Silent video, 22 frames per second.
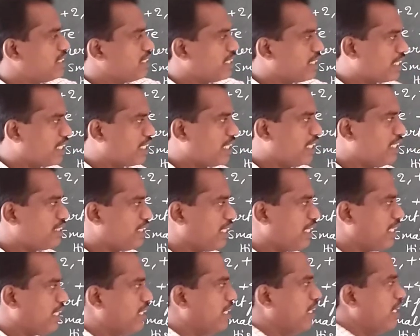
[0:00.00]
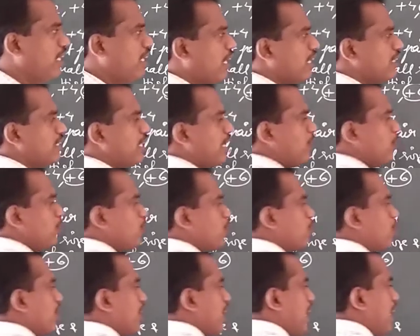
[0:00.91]
increasing, the
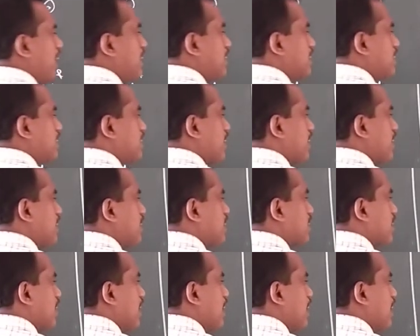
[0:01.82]
nuclear distance